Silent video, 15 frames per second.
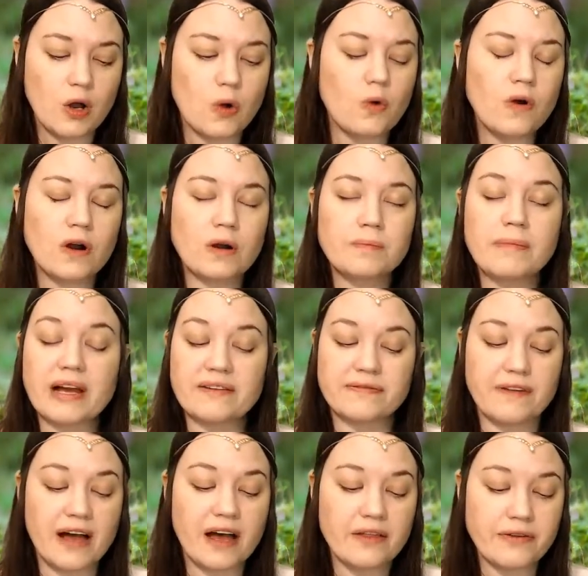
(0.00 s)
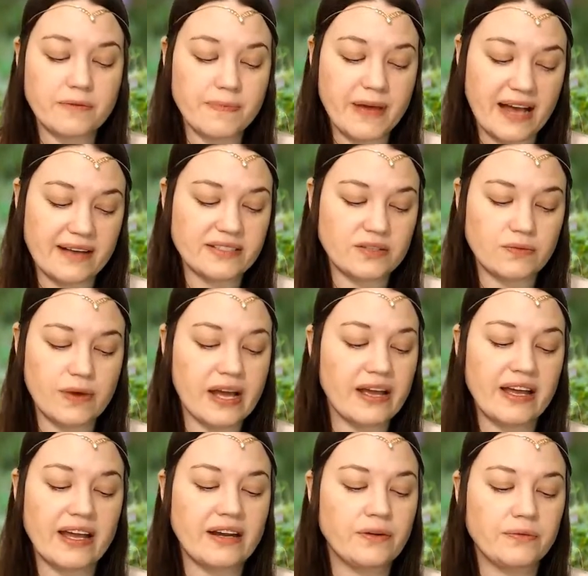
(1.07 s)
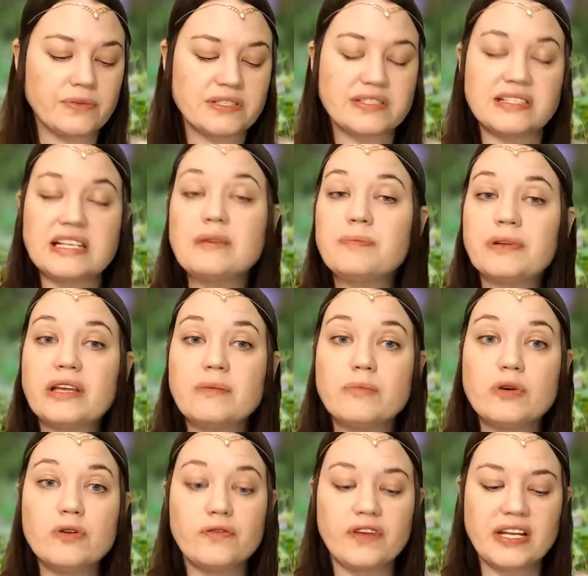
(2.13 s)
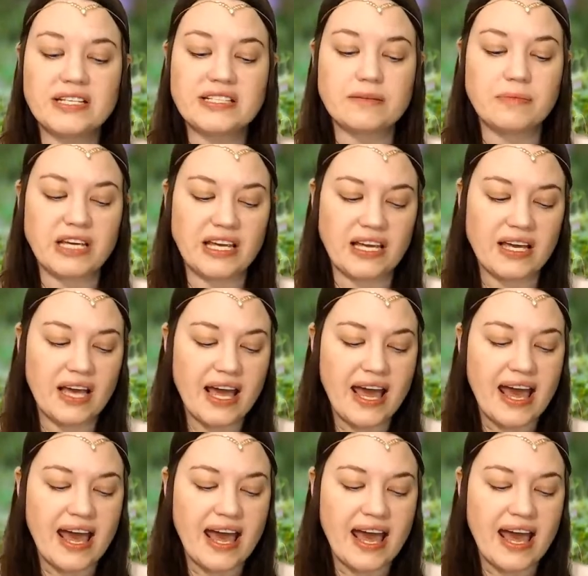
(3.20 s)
Or my father passed away and it was deeply moving to me,